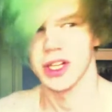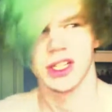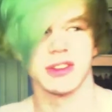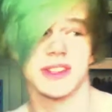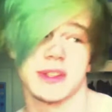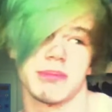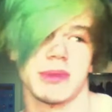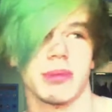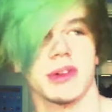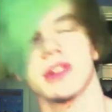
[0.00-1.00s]
Well, it's
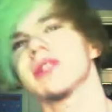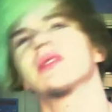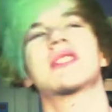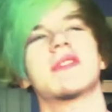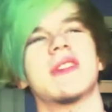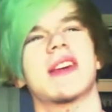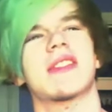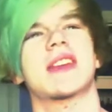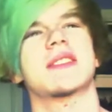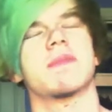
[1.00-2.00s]
to me, I
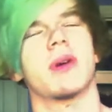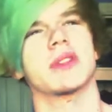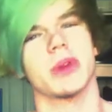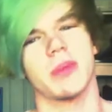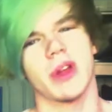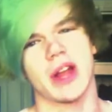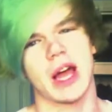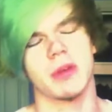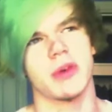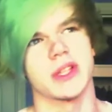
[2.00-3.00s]
think it's impossible to be
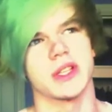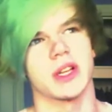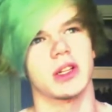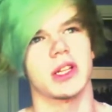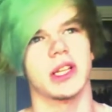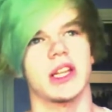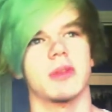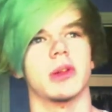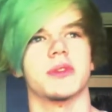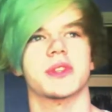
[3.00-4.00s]
unhappy with it's a clear
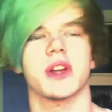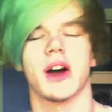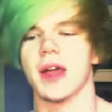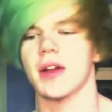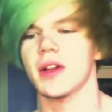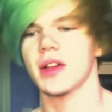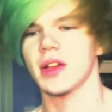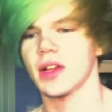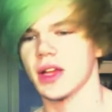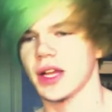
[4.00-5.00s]
blue sky
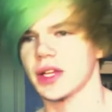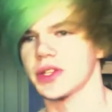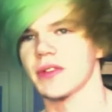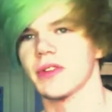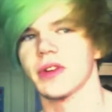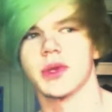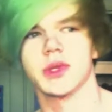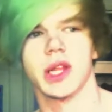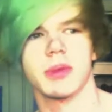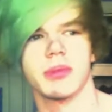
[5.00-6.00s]
and a very
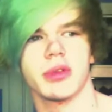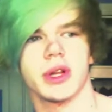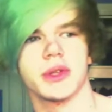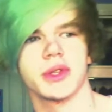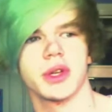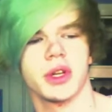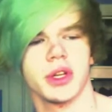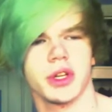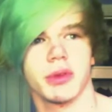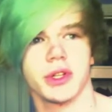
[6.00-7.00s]
slight breeze,
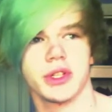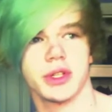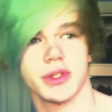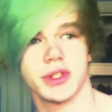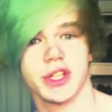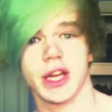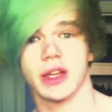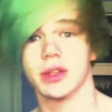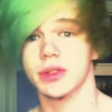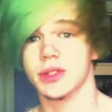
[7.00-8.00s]
which is today.
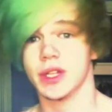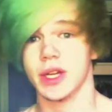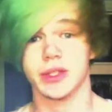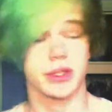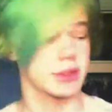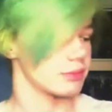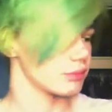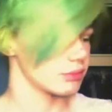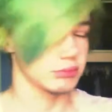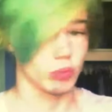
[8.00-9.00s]
Today's
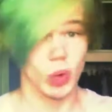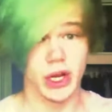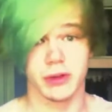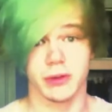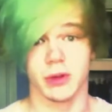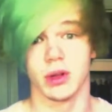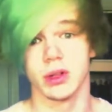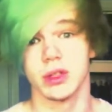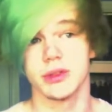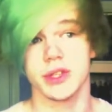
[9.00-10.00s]
wonderful.
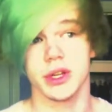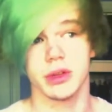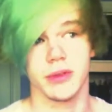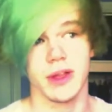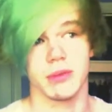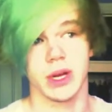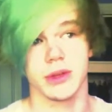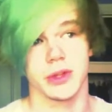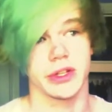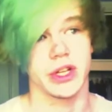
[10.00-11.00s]
So if you haven't been
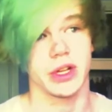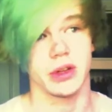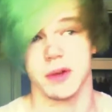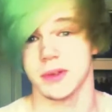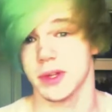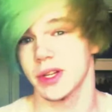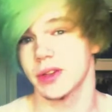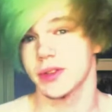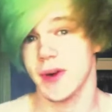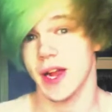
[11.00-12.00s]
outside yet, go outside.
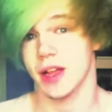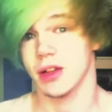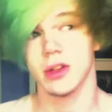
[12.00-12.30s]
It's great.